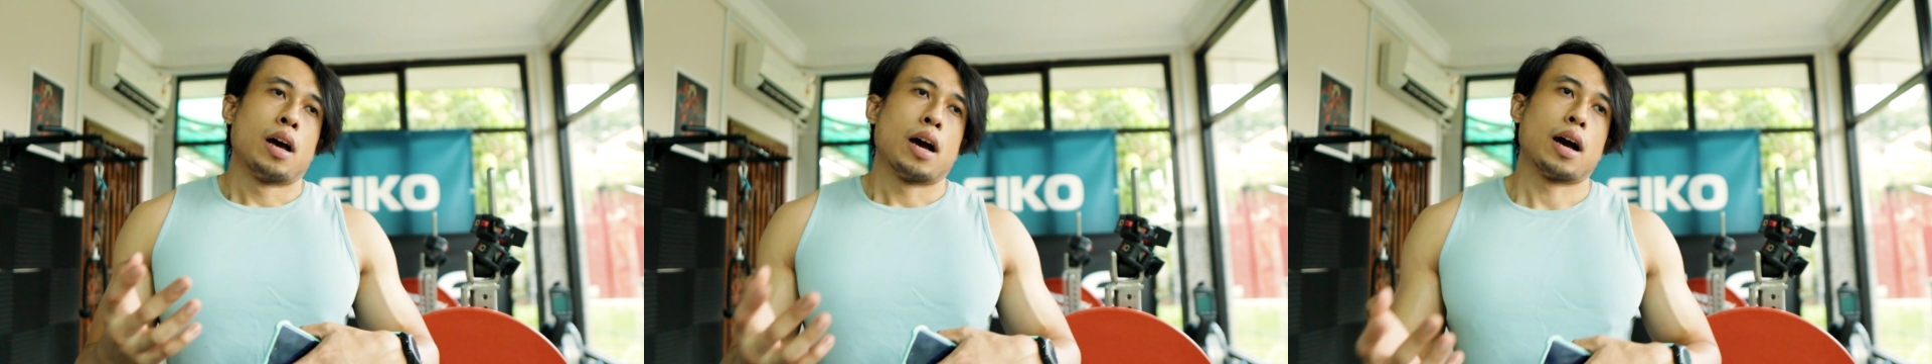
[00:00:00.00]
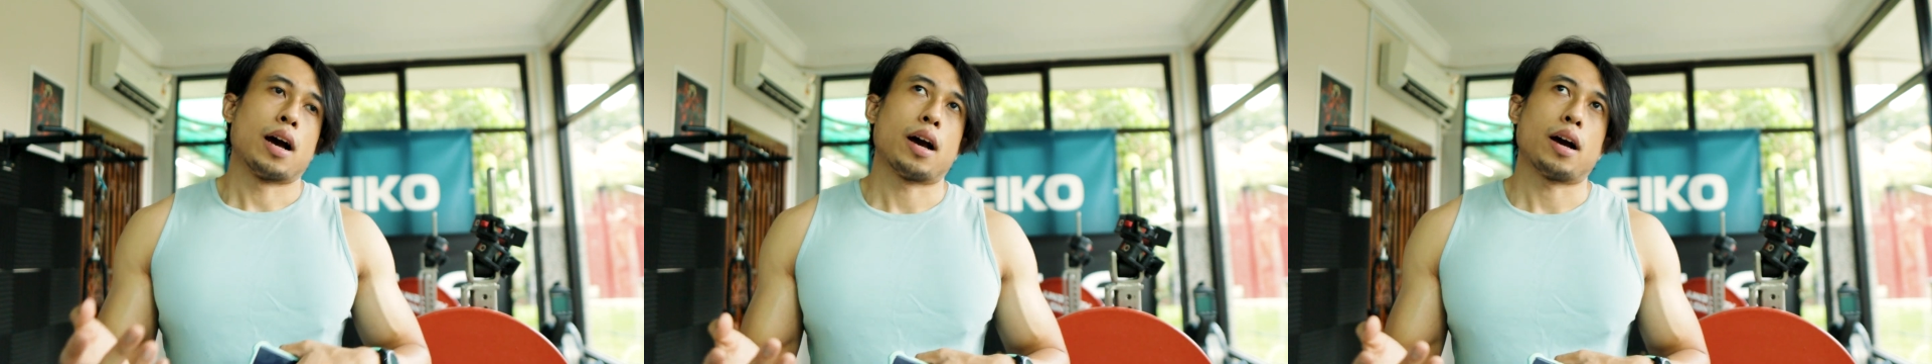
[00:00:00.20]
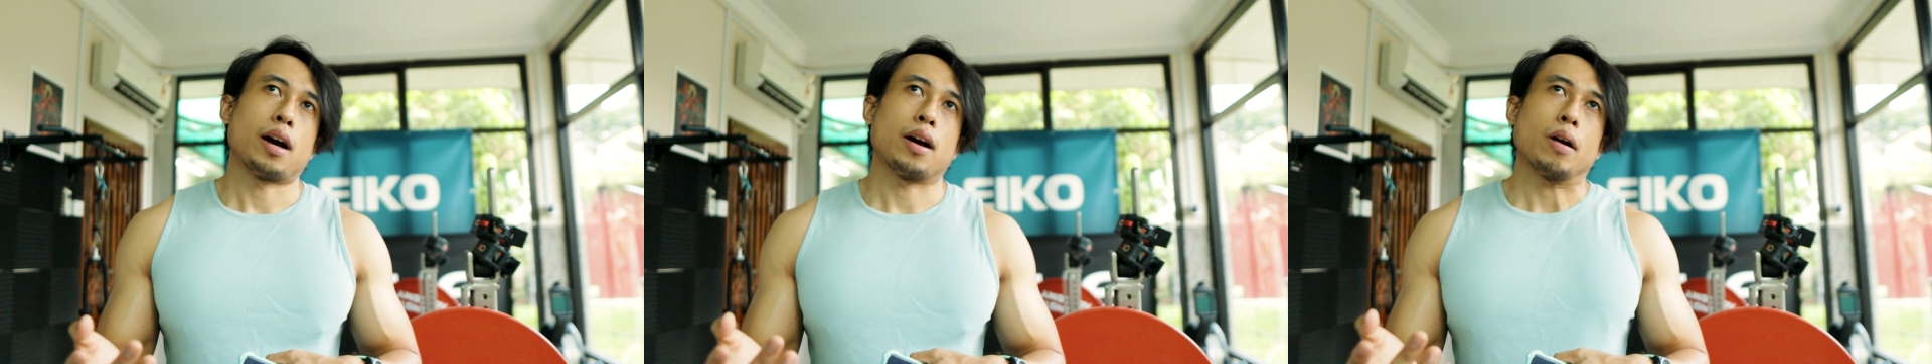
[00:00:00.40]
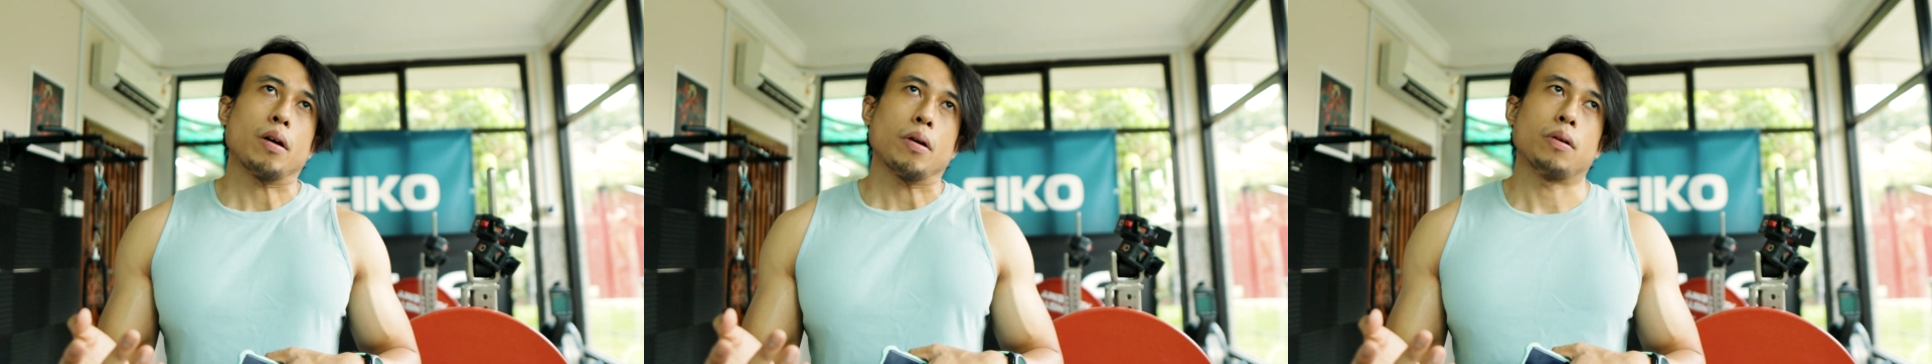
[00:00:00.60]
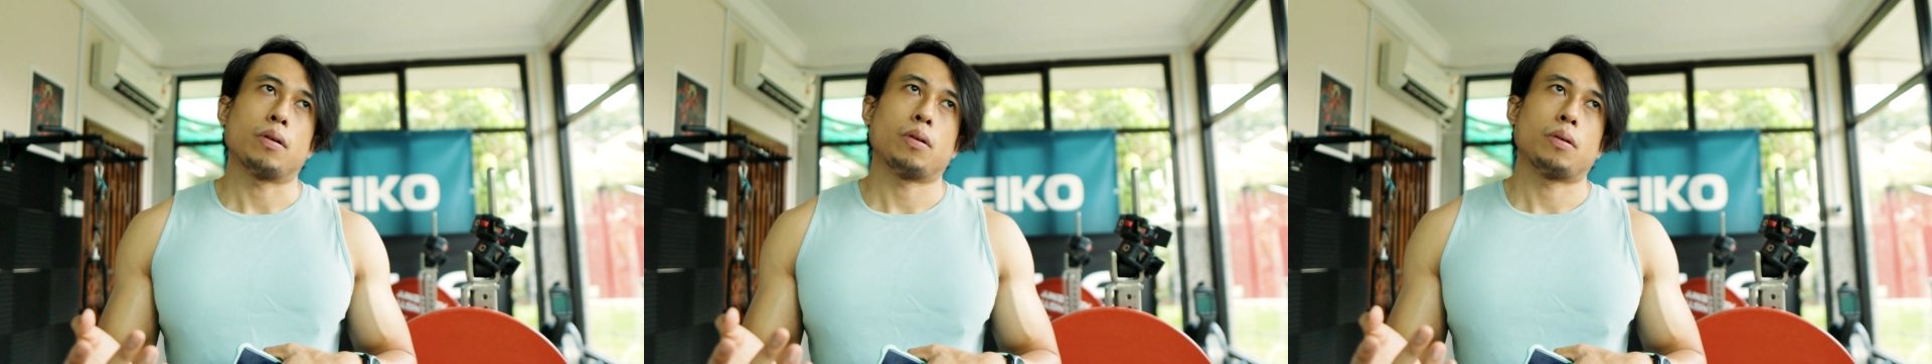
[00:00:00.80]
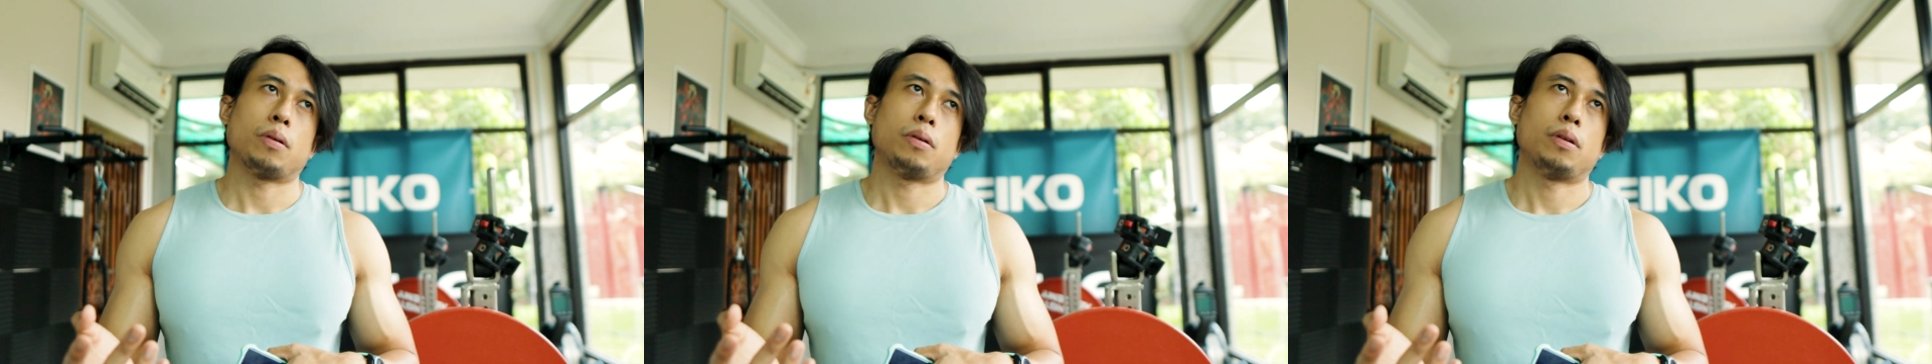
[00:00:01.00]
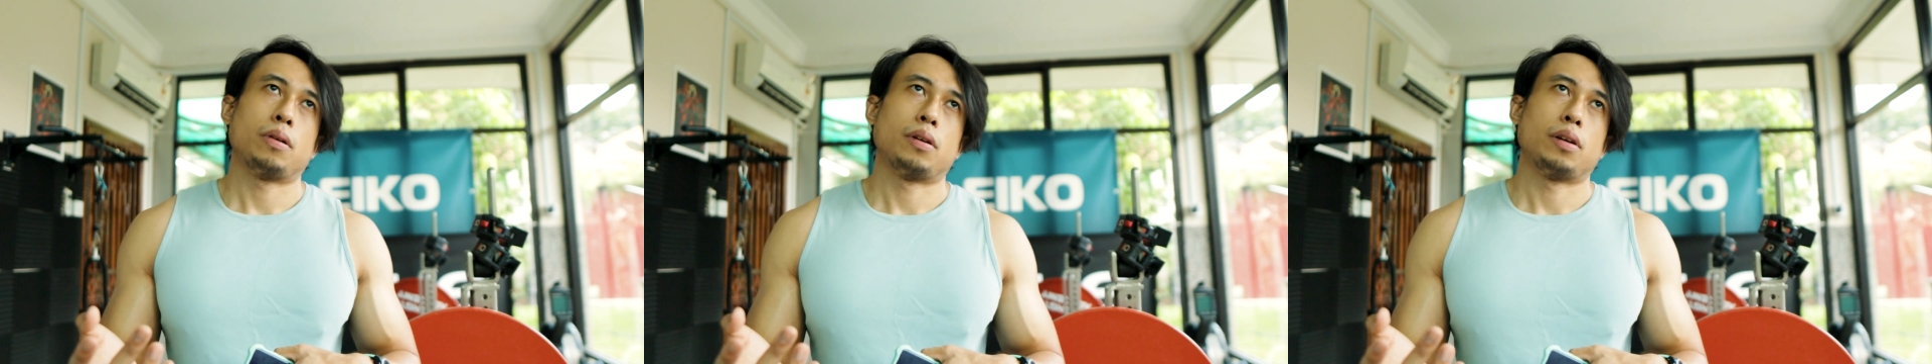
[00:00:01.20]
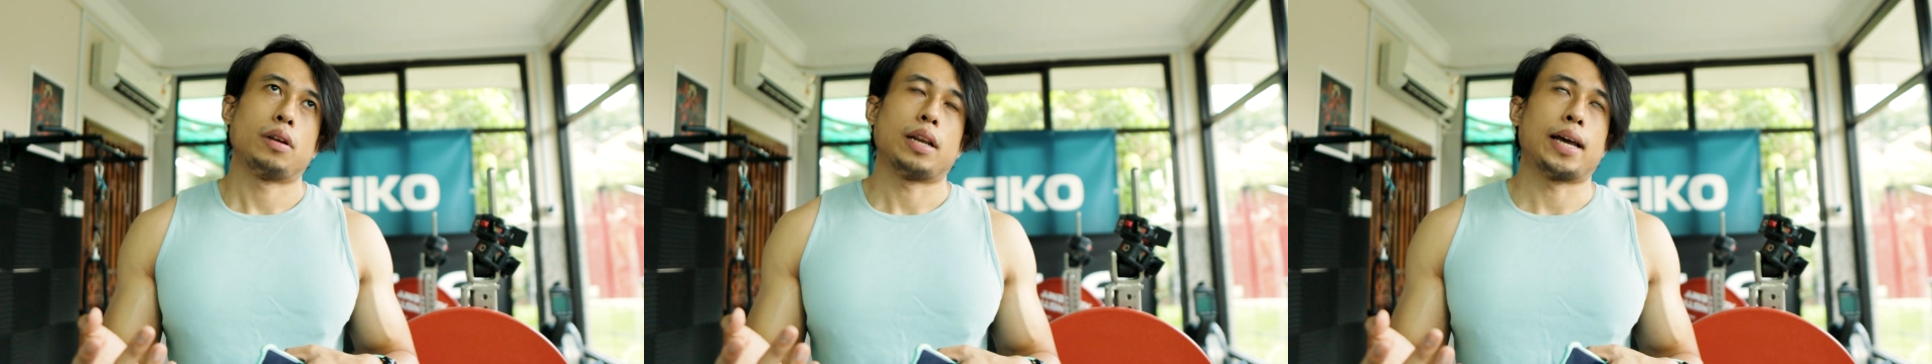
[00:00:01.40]
how
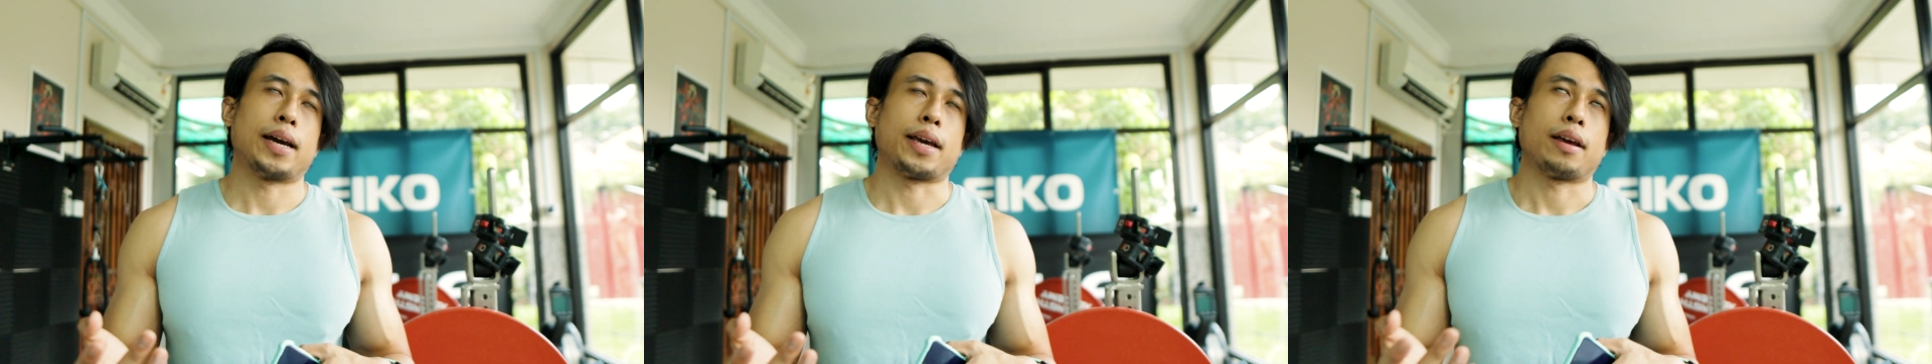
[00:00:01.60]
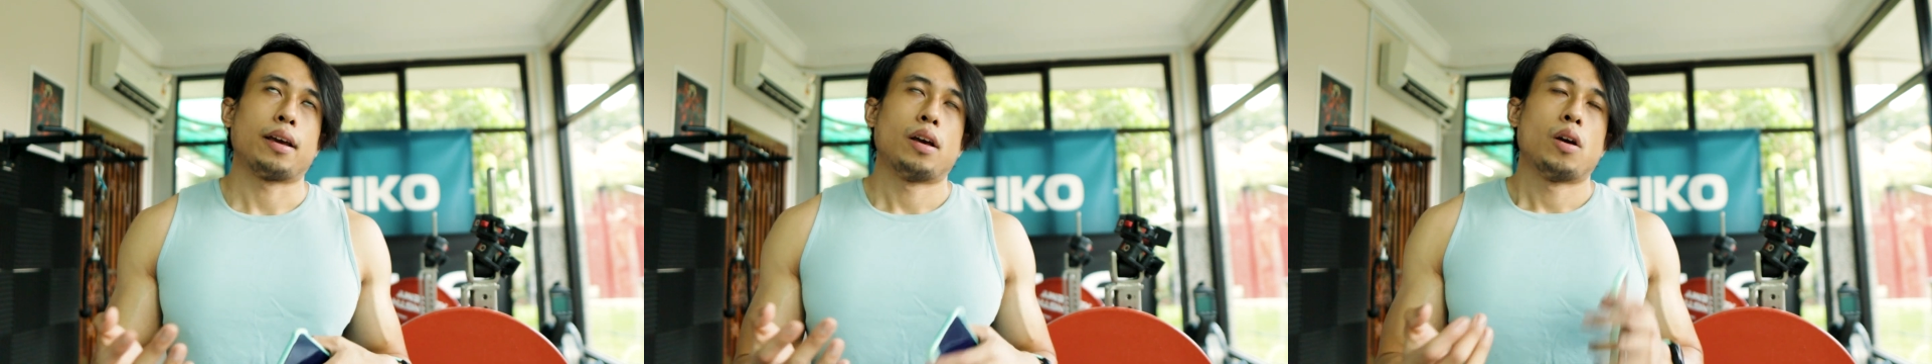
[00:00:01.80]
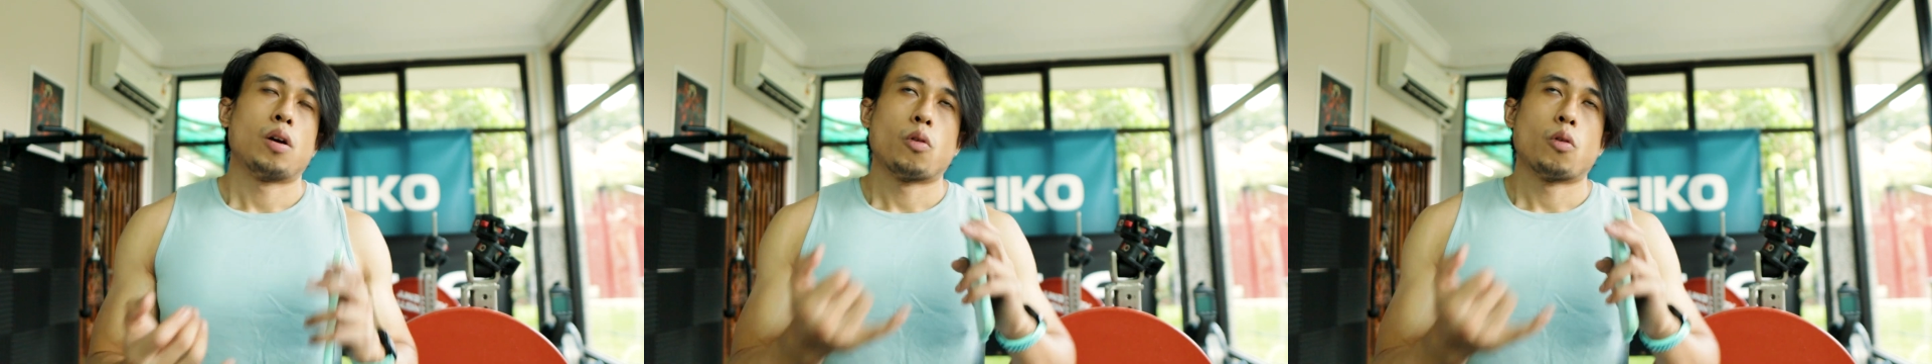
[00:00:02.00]
like